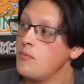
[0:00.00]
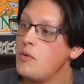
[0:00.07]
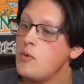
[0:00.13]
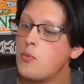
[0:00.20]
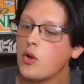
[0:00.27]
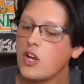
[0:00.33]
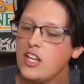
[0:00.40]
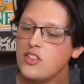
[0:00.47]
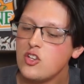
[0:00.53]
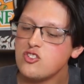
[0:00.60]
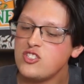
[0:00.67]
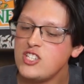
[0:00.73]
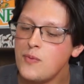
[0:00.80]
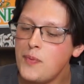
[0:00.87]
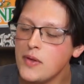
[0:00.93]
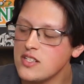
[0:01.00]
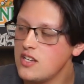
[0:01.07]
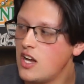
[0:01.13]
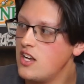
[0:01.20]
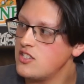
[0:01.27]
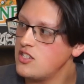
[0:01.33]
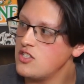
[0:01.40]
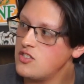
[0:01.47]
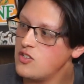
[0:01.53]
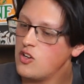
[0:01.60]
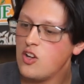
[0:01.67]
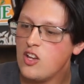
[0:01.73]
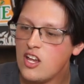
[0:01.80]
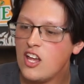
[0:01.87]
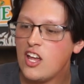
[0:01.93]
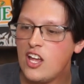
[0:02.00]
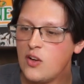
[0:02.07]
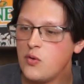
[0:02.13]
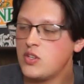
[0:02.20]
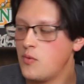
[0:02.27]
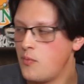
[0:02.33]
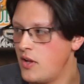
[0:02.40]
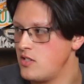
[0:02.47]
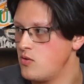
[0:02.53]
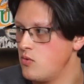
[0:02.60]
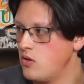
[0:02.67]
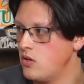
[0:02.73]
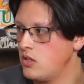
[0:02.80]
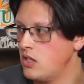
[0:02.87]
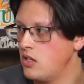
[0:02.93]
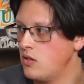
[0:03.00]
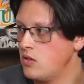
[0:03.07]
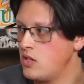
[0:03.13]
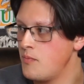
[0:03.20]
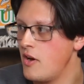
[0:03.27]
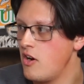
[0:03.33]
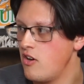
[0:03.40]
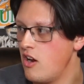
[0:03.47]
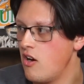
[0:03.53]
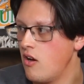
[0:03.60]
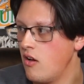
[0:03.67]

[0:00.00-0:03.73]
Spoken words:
People are getting those dipping sauces with the mozzarella, with the marinara.